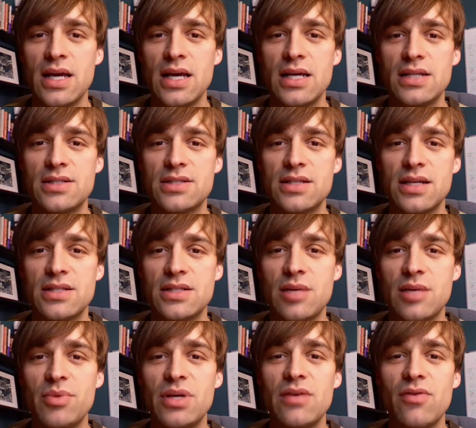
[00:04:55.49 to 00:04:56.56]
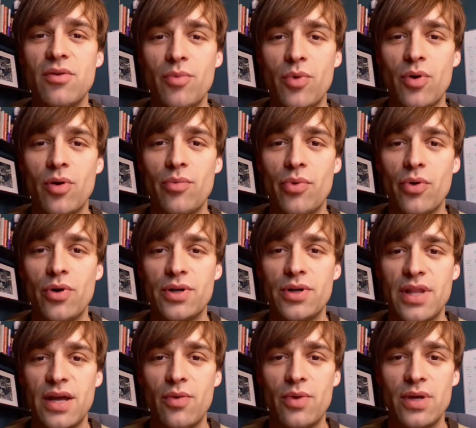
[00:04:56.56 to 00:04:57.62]
it's going to be even more important
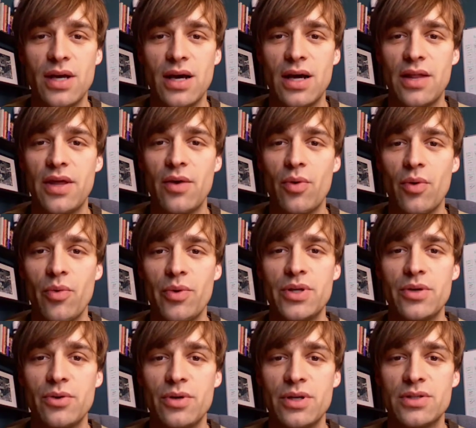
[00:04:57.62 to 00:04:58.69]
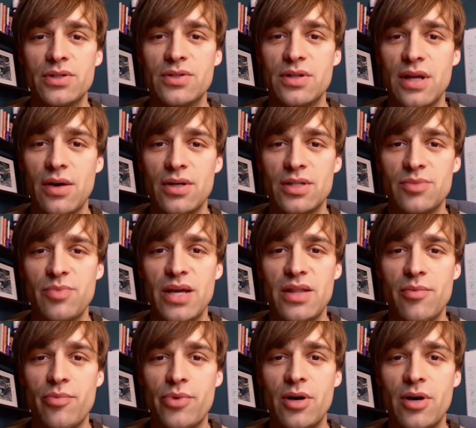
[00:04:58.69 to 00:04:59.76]
that what we do is bathed
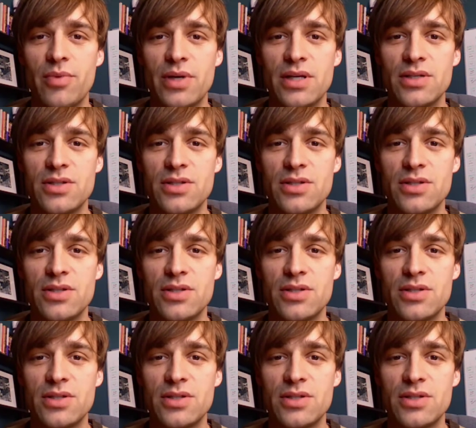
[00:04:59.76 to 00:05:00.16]
in prayer, because